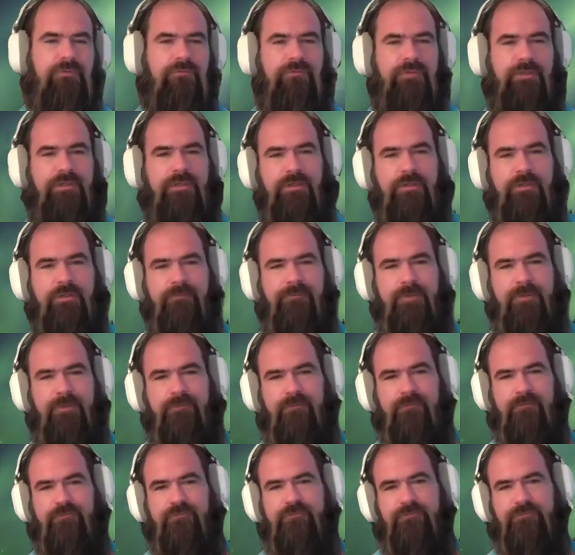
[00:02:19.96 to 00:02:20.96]
We hear
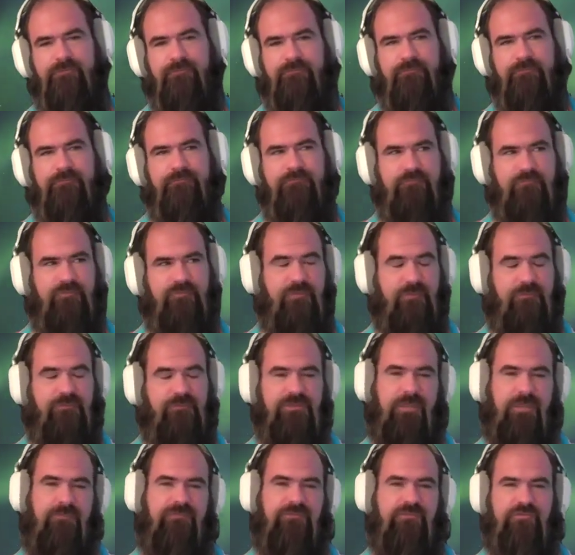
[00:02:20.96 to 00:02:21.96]
people
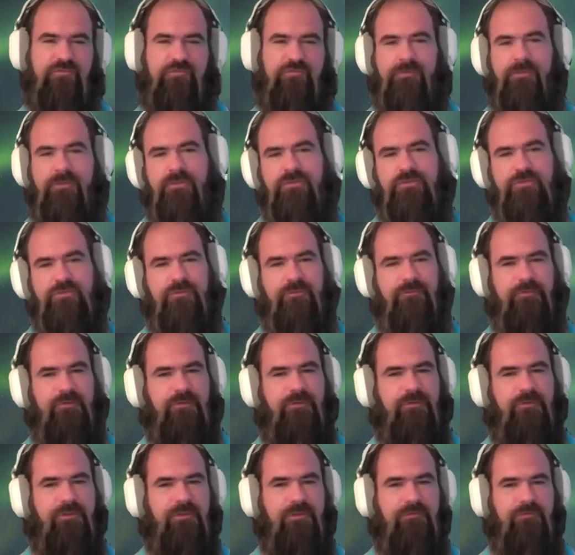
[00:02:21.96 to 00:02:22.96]
sometimes in spiritual
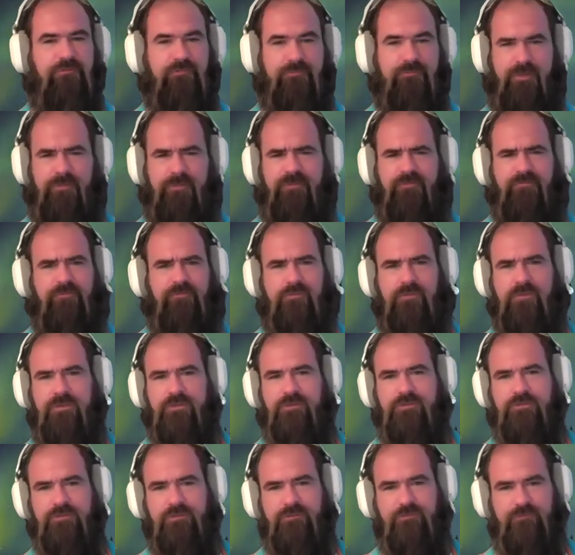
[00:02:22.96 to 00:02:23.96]
communities or maybe even
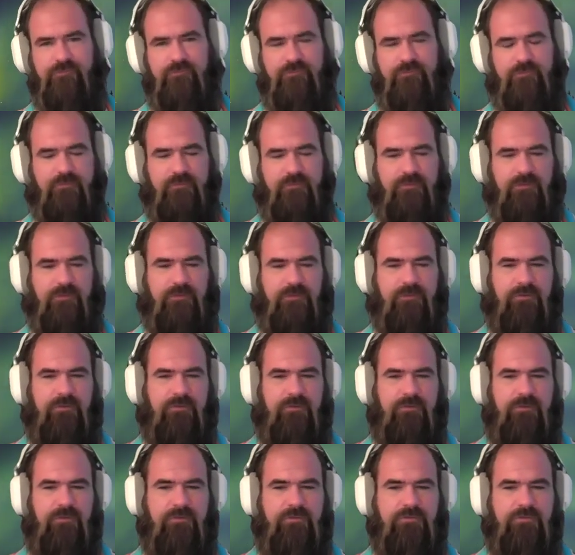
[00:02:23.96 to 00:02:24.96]
religions
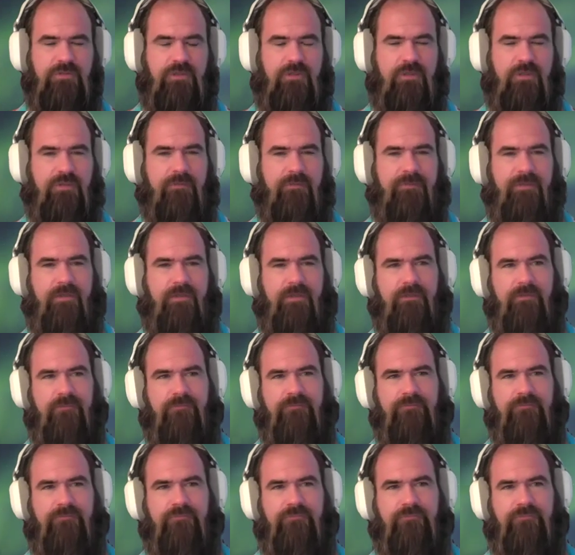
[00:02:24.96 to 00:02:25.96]
talk
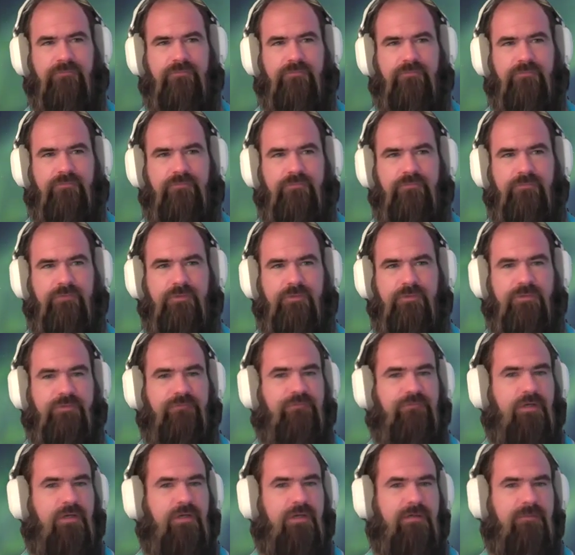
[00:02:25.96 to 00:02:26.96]
about the
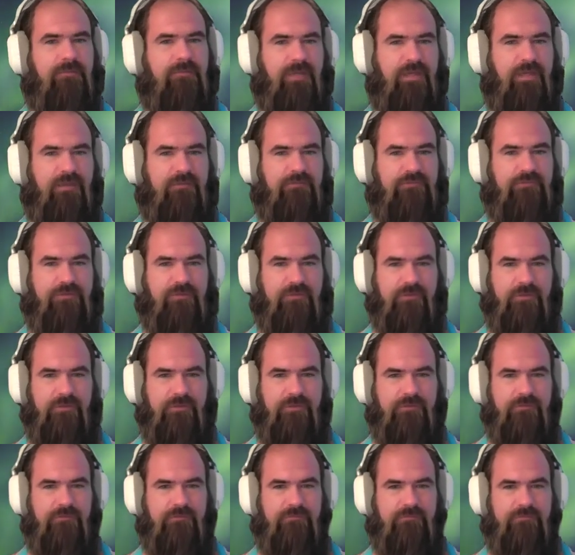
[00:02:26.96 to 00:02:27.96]
divine
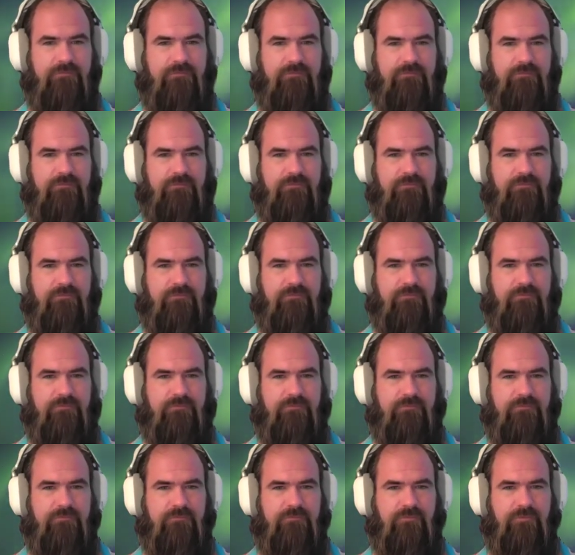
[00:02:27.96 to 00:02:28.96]
masculine
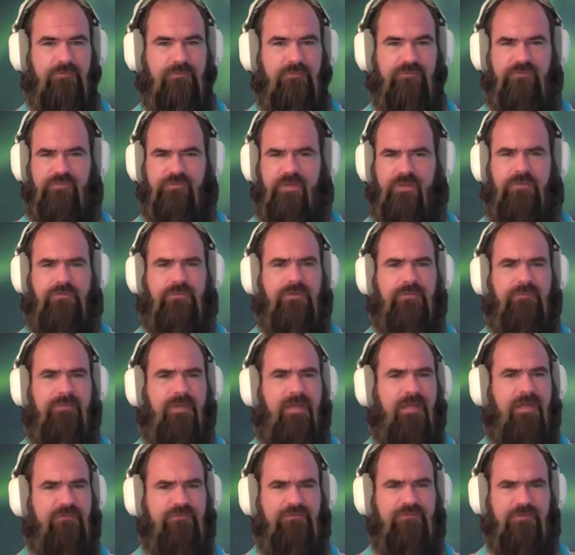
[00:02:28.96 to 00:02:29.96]
or sacred
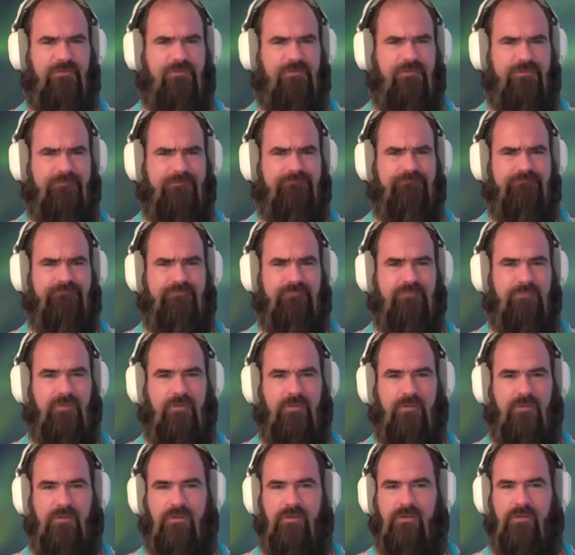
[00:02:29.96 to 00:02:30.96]
masculine
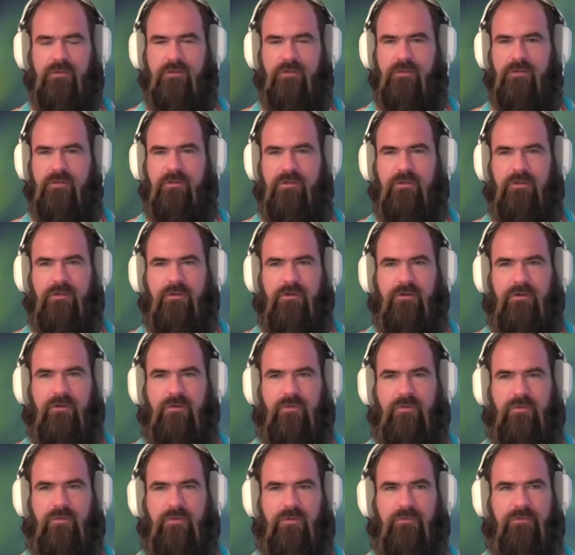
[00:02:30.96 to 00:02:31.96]

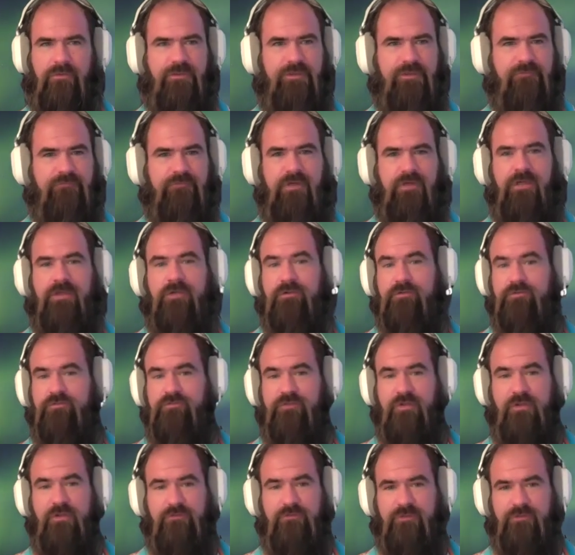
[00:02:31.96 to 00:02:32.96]
or the divine or
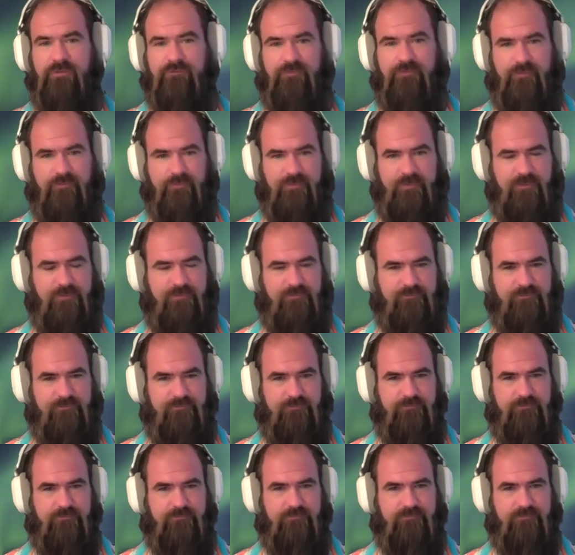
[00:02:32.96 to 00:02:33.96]
sacred feminine.